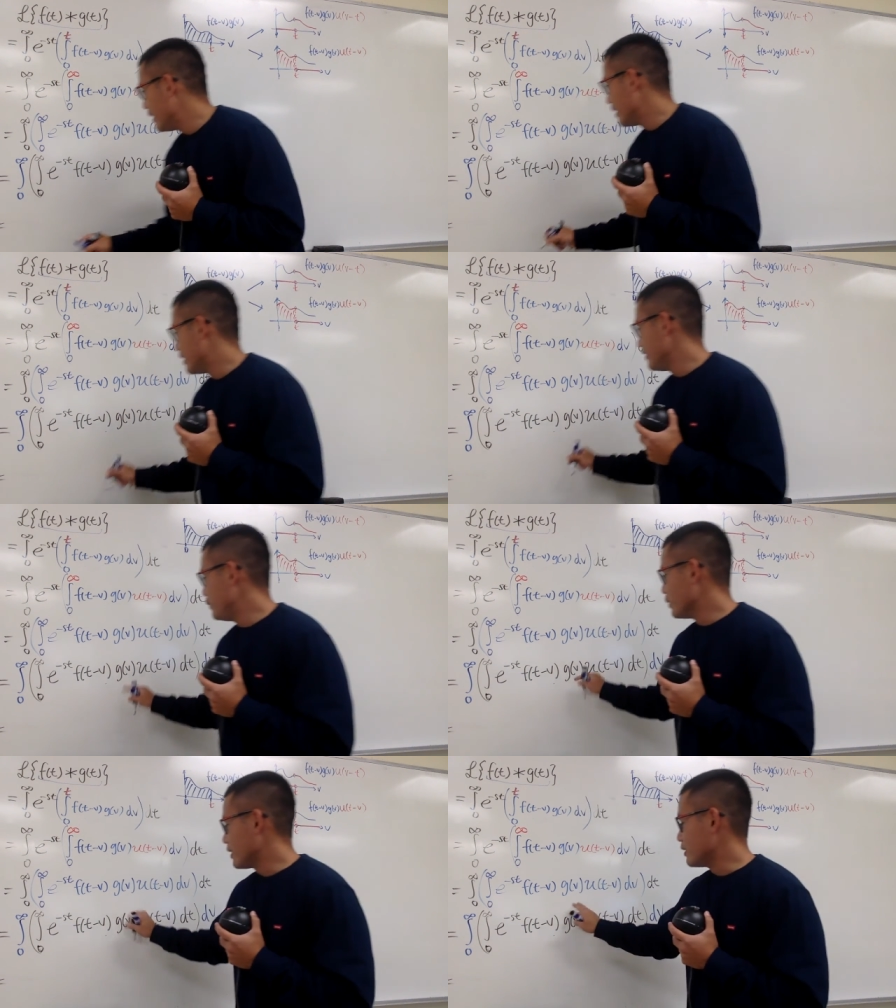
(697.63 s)
Uh, if
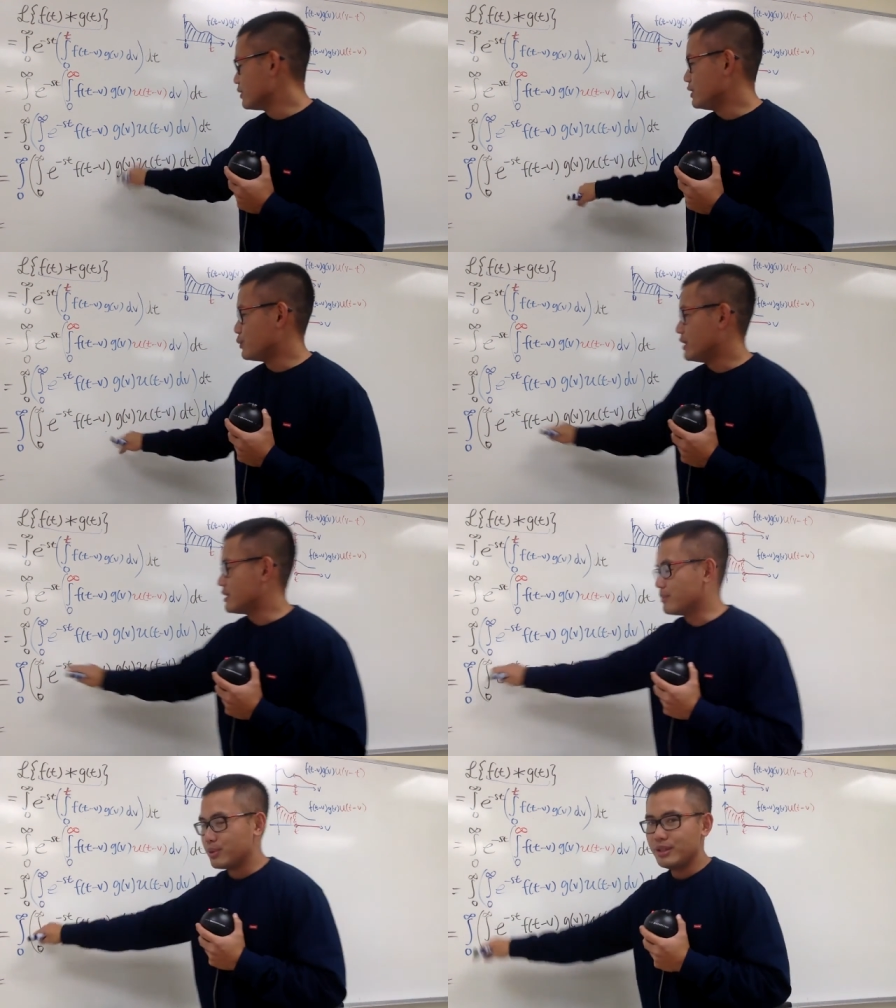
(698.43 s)
you would, like, you can just erase
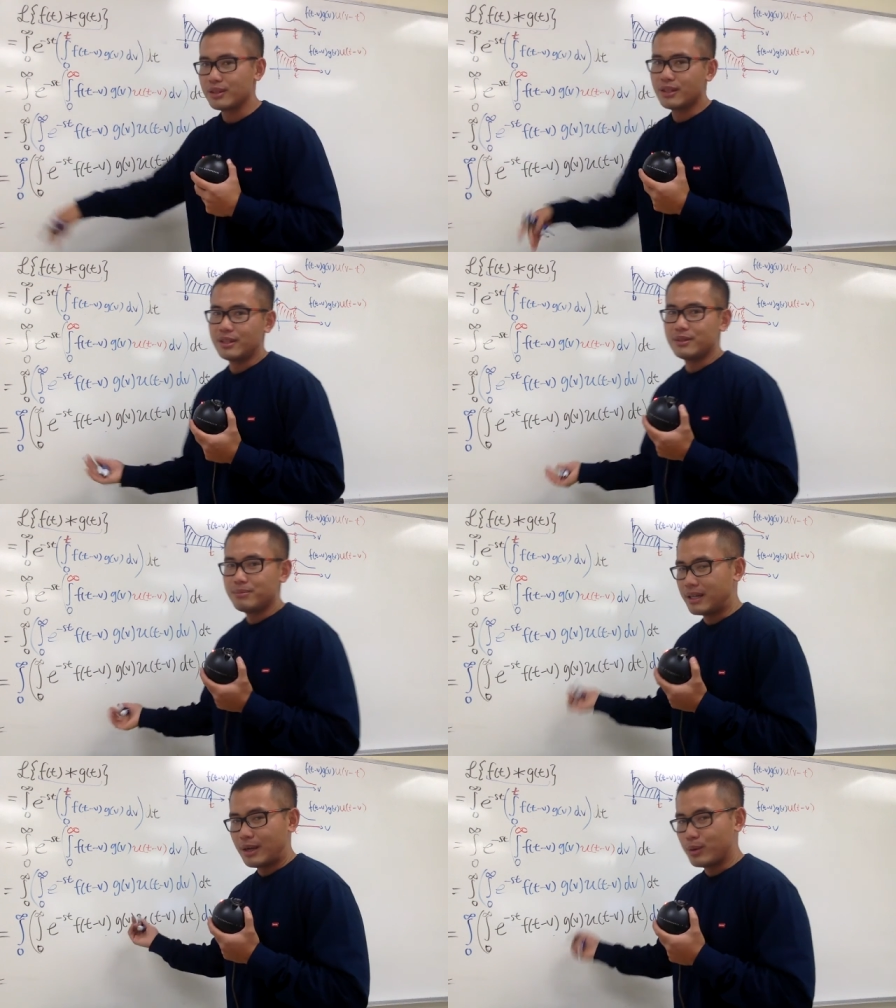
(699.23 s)
and put it outside,
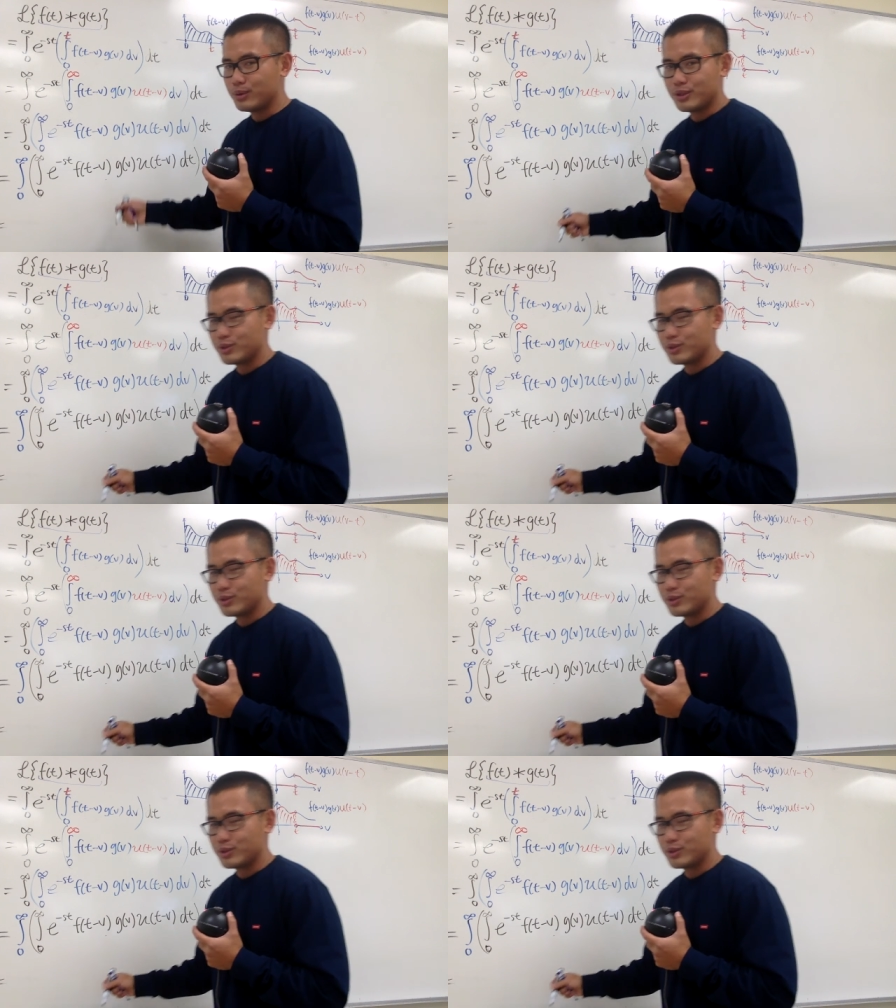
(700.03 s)
but I want to